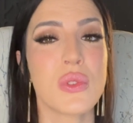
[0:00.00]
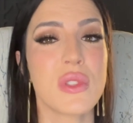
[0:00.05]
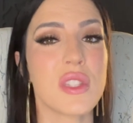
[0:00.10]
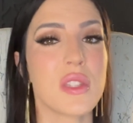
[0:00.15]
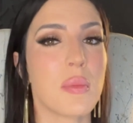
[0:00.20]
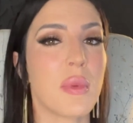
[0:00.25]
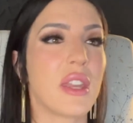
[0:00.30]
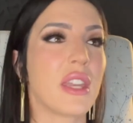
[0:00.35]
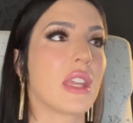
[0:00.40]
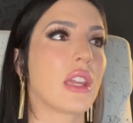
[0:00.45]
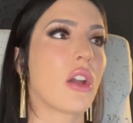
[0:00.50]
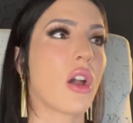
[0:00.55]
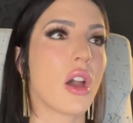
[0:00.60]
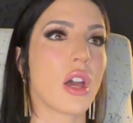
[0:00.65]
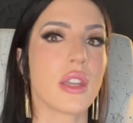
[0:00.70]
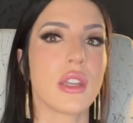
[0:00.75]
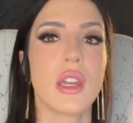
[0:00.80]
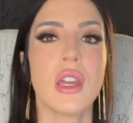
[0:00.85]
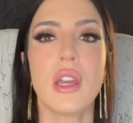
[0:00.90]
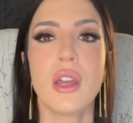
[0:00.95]
depending
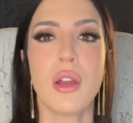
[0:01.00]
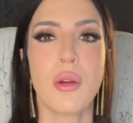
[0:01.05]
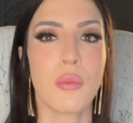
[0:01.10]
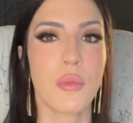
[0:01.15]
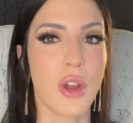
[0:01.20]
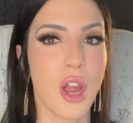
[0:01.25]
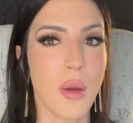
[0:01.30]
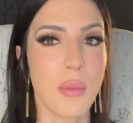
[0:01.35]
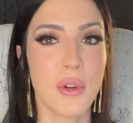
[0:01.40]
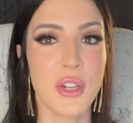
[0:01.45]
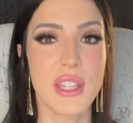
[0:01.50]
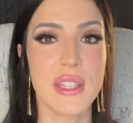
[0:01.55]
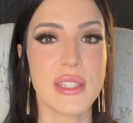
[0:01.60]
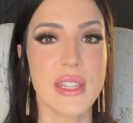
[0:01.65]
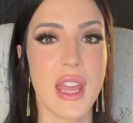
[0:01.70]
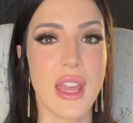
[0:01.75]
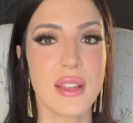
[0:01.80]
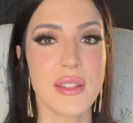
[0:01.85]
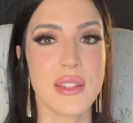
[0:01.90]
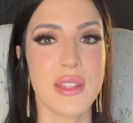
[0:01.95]
on property
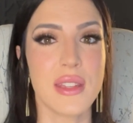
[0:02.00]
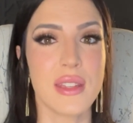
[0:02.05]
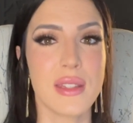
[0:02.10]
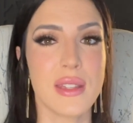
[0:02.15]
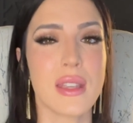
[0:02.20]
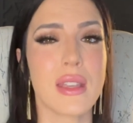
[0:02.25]
taxes,